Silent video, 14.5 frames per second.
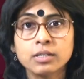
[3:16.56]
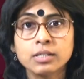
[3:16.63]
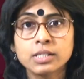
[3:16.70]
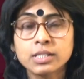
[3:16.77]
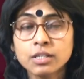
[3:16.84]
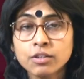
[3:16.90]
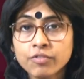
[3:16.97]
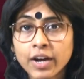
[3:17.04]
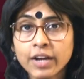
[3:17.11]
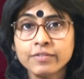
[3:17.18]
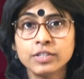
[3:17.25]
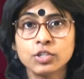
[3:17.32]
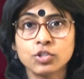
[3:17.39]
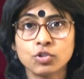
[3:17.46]

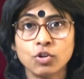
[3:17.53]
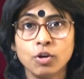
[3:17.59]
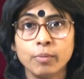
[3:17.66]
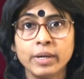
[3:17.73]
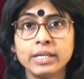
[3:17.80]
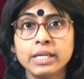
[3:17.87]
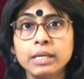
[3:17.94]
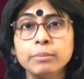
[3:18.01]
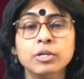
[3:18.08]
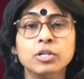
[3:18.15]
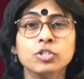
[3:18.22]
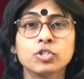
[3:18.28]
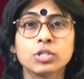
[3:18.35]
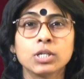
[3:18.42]
survived the storm and
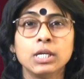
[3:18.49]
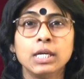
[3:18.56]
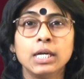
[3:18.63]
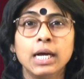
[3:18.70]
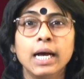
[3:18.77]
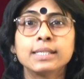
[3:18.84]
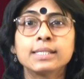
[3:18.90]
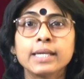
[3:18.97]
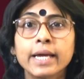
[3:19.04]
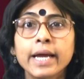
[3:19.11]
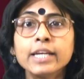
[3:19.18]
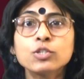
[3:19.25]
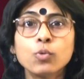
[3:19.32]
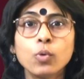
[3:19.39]
emerged as the
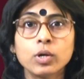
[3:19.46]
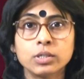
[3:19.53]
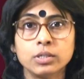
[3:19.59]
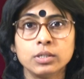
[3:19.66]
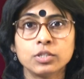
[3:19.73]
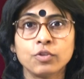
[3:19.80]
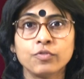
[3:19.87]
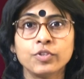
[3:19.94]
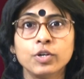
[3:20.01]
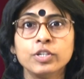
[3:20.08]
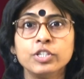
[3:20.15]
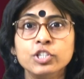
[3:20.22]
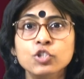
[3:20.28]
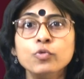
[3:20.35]
headquarters of the
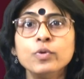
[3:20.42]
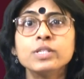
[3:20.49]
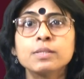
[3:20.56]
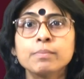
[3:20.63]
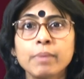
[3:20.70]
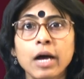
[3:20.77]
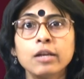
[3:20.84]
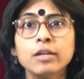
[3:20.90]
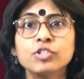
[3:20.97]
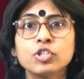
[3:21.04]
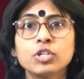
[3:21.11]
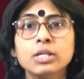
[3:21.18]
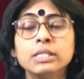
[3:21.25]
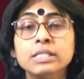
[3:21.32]
US
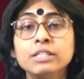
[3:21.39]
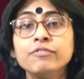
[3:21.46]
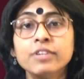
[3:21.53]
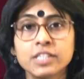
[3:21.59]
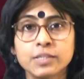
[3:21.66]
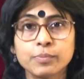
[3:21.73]
Biological Defense